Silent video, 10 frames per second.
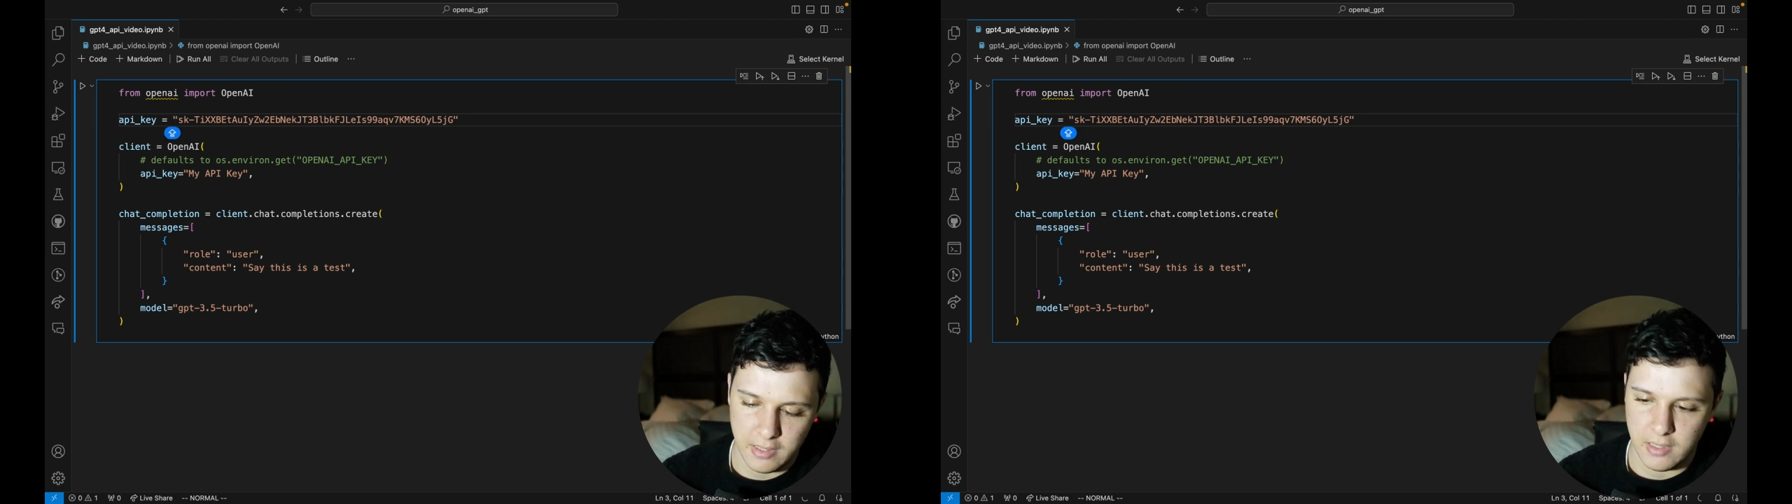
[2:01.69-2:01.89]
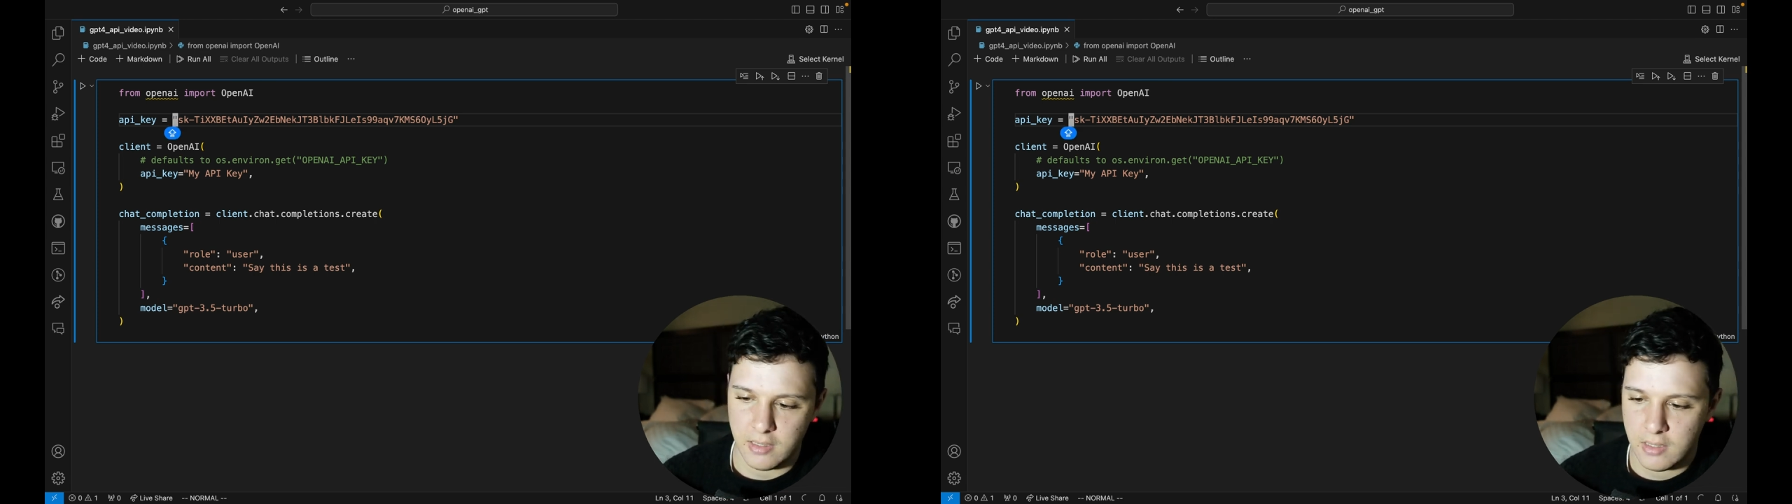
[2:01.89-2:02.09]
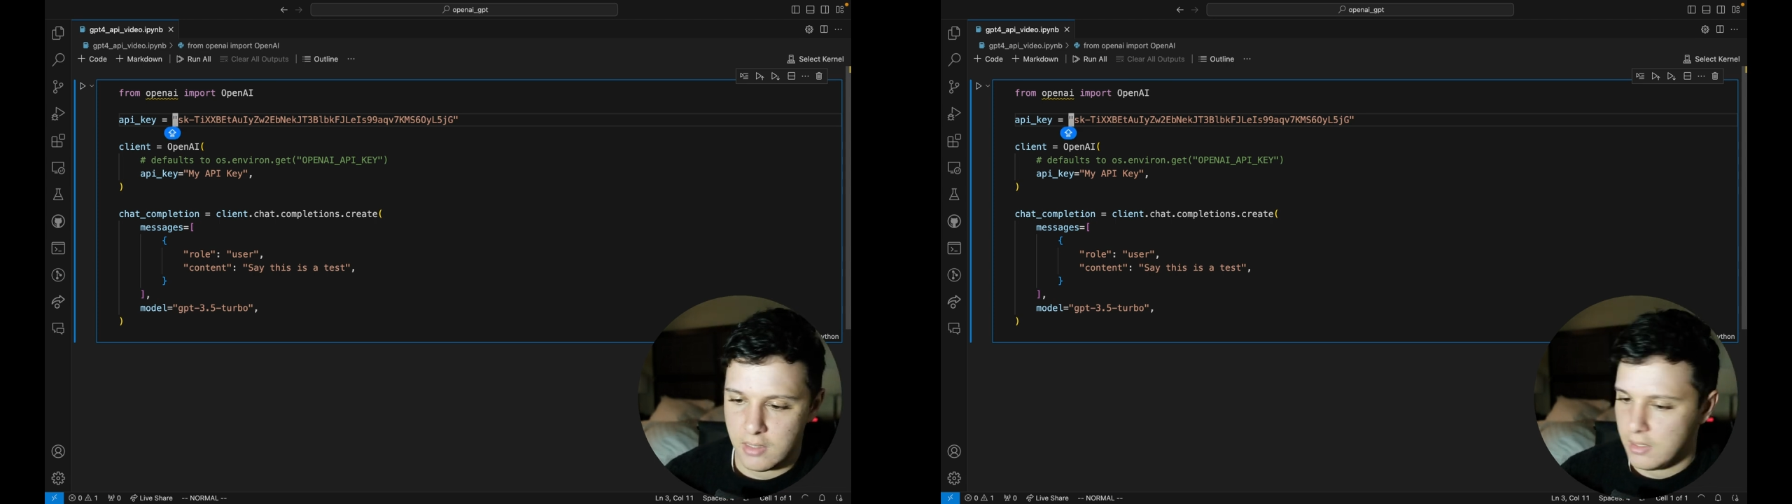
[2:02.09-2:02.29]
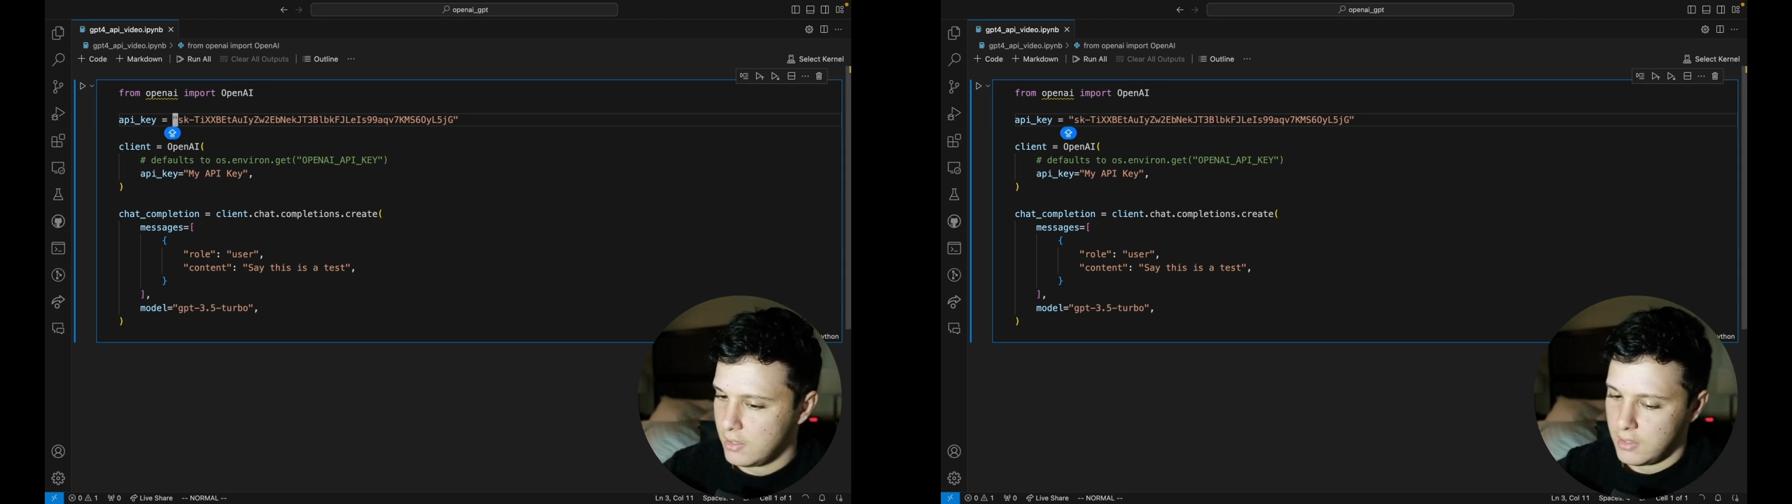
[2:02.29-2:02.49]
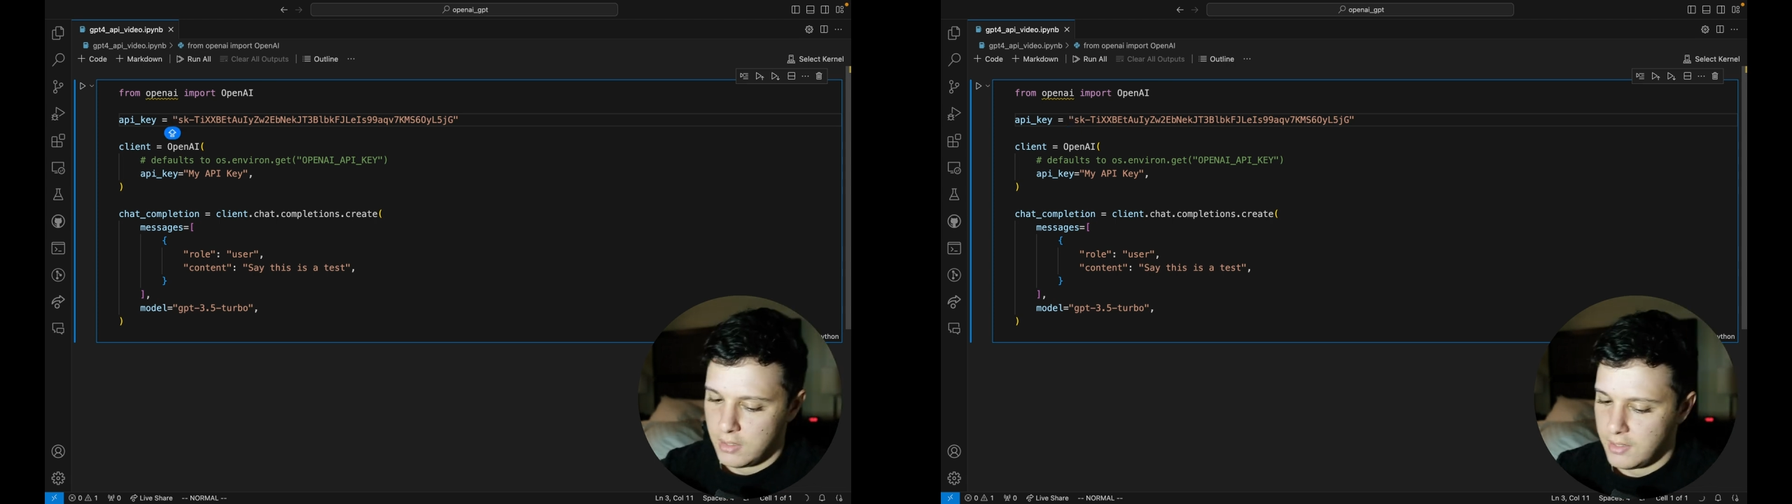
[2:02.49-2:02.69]
uh,
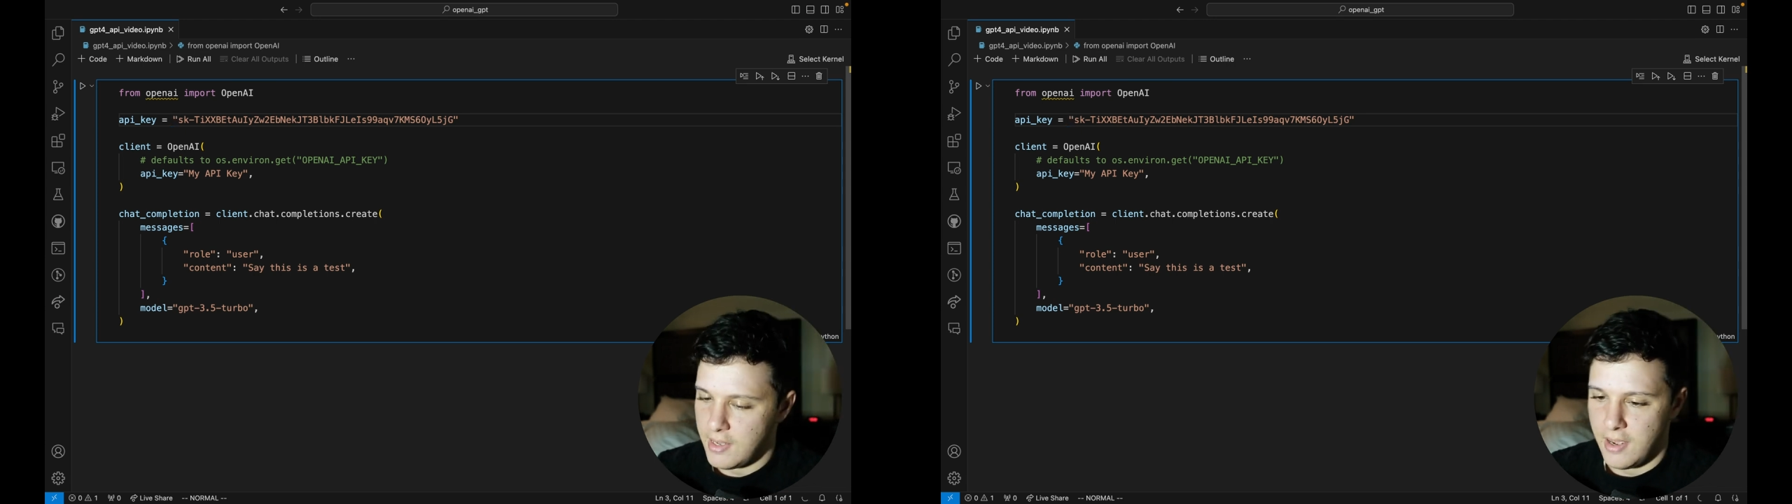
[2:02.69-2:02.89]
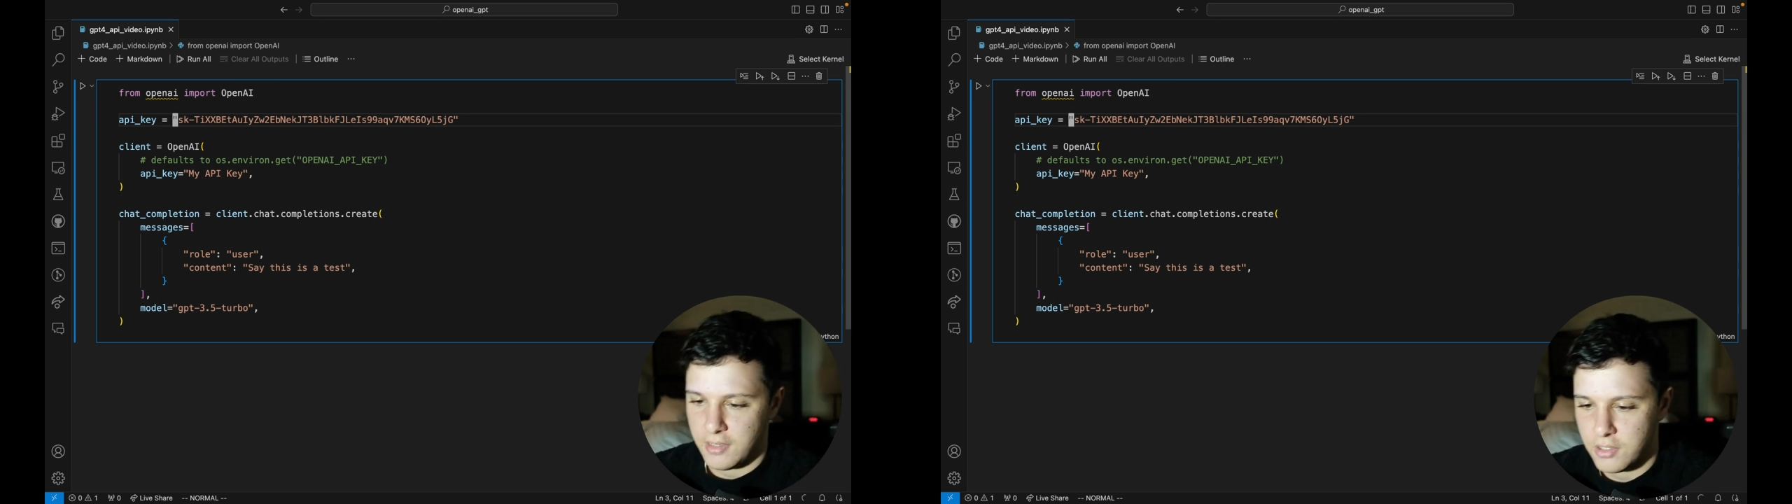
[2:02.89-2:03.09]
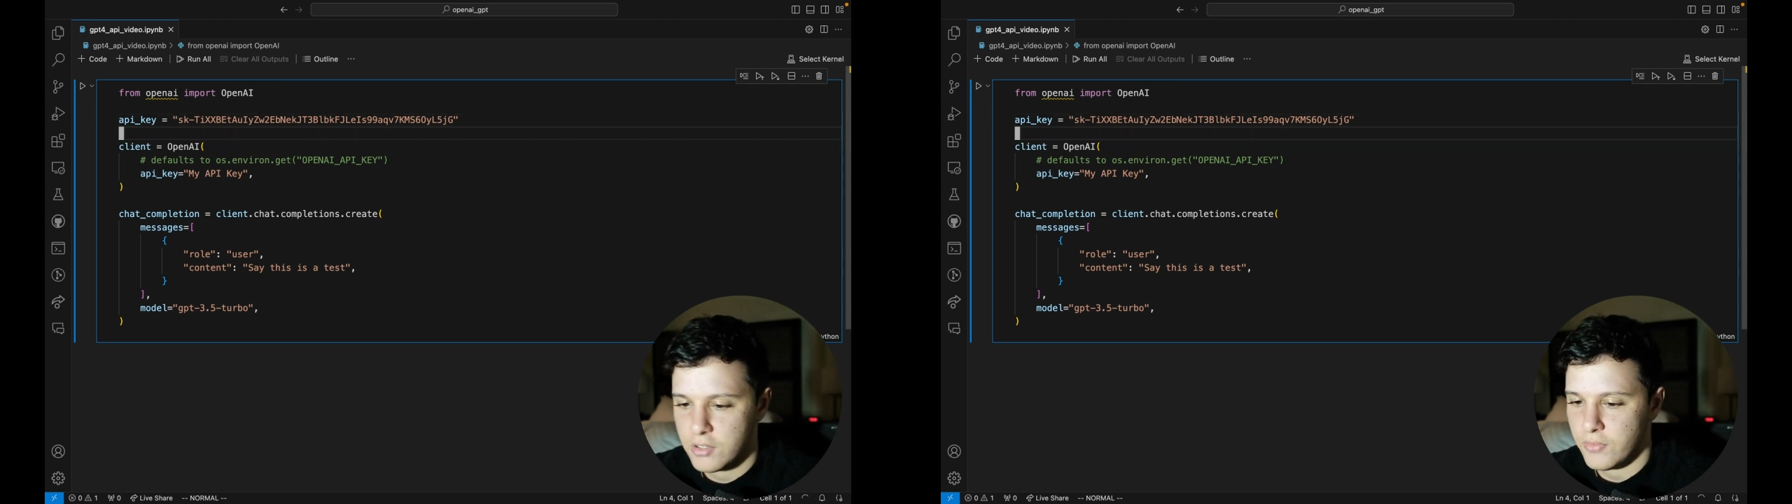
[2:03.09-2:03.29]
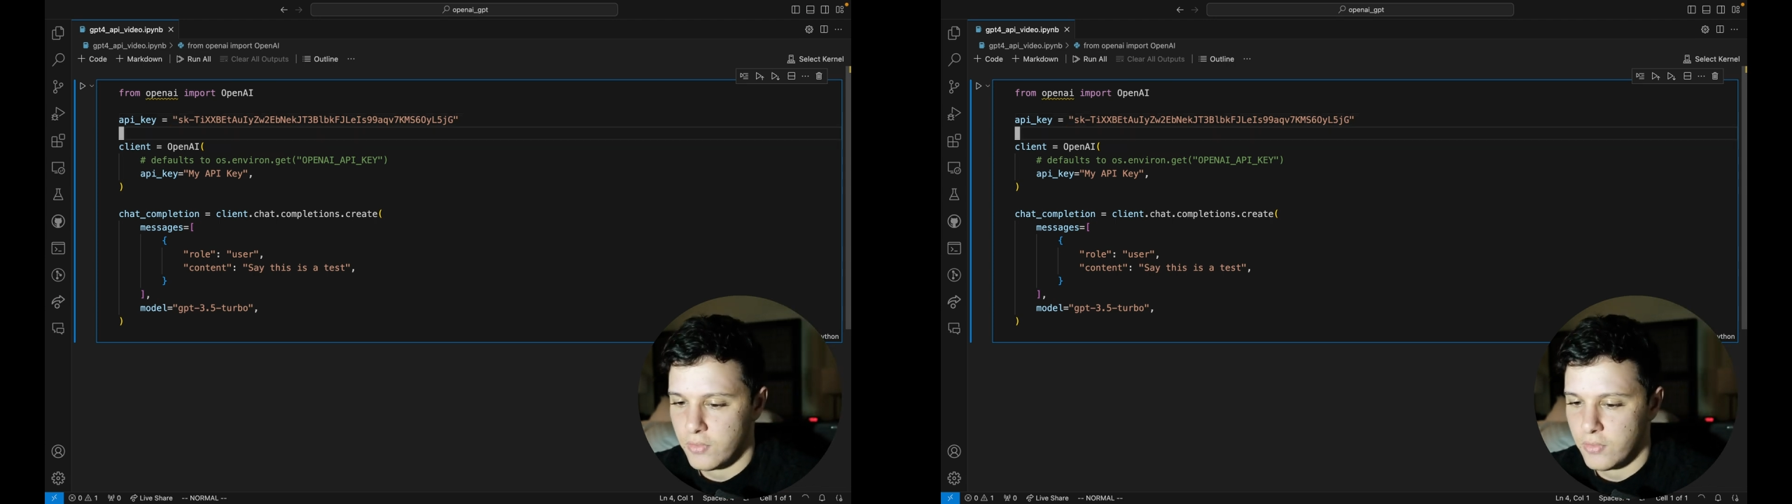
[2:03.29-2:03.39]
yeah, just